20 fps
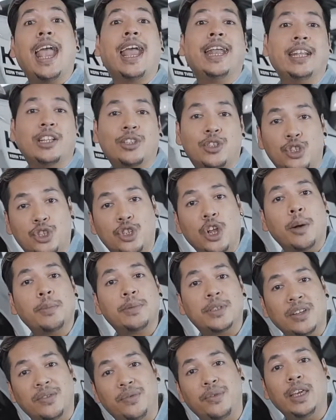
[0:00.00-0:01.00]
and it
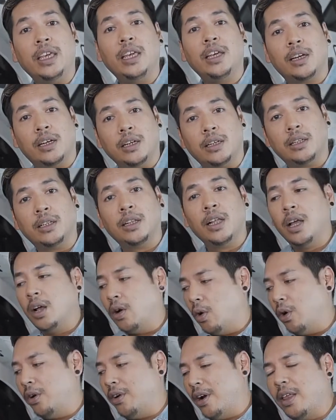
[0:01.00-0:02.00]
stops the vehicle,
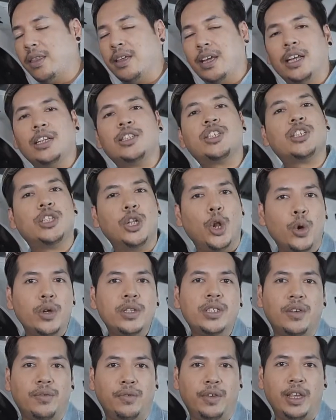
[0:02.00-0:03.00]
or rather it
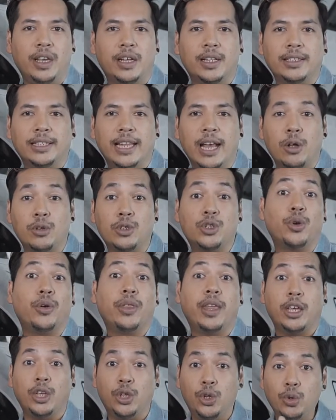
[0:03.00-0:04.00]
slows the vehicle down so
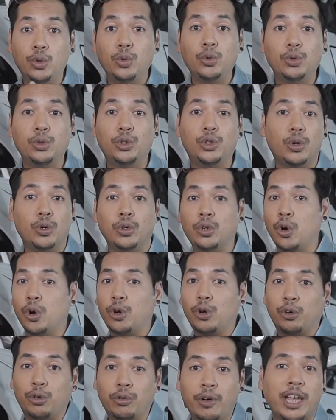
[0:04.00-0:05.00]
that you don't go
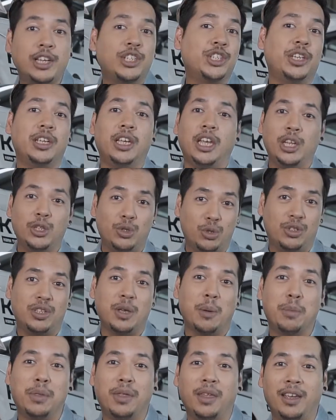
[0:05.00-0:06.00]
crashing into
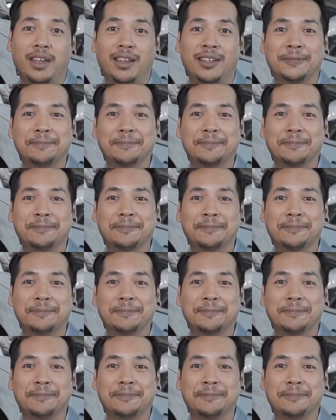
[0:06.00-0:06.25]
something.